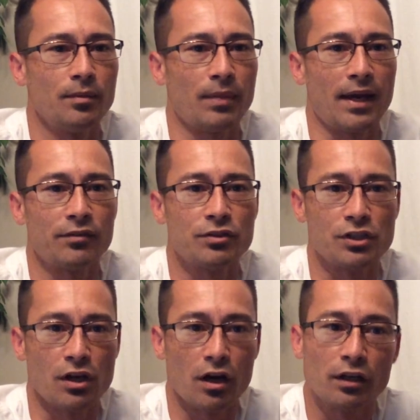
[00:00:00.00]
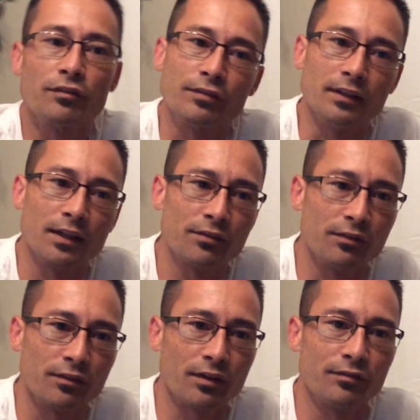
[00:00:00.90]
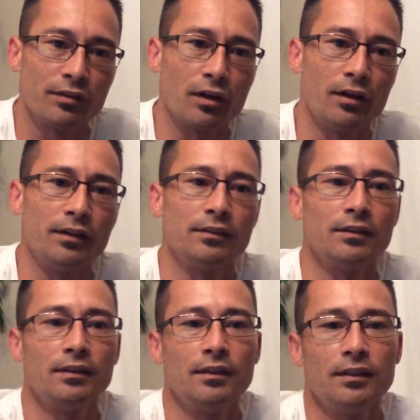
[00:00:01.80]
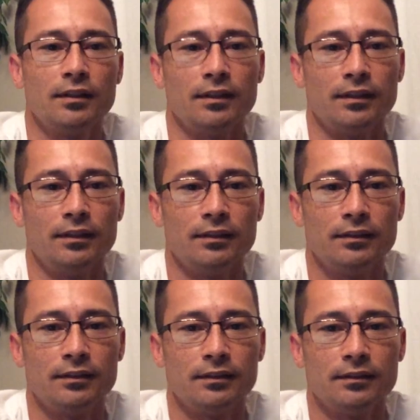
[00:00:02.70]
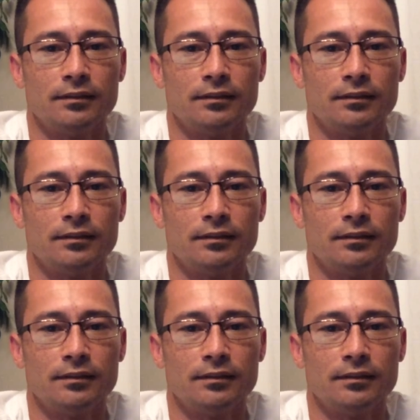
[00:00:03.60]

past geography lessons I've taught, and